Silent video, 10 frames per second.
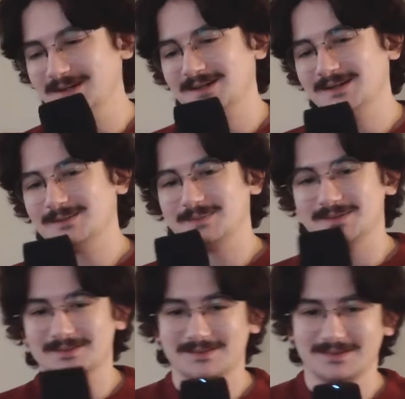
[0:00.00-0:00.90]
I'm going to
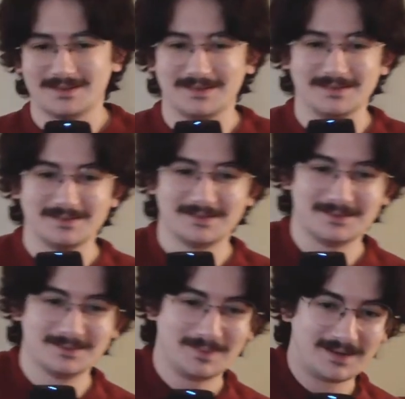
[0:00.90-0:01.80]
get these two
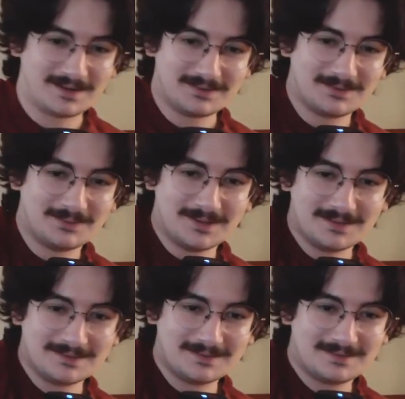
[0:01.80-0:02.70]
back out the way.
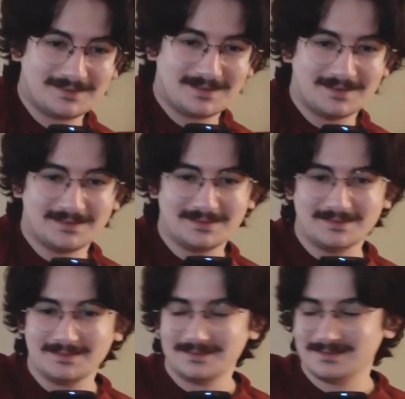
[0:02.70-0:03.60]
It kind of
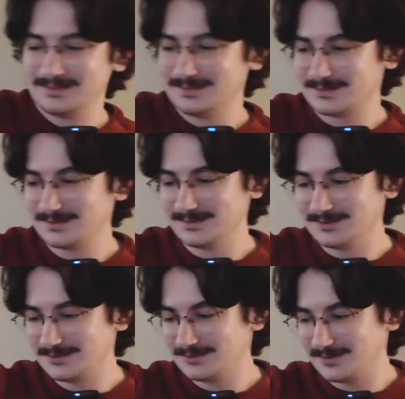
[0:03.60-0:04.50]
looks a little
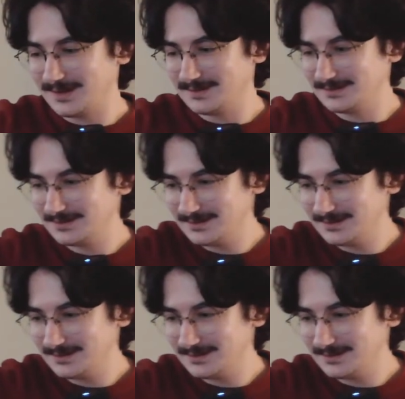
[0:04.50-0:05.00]
strange.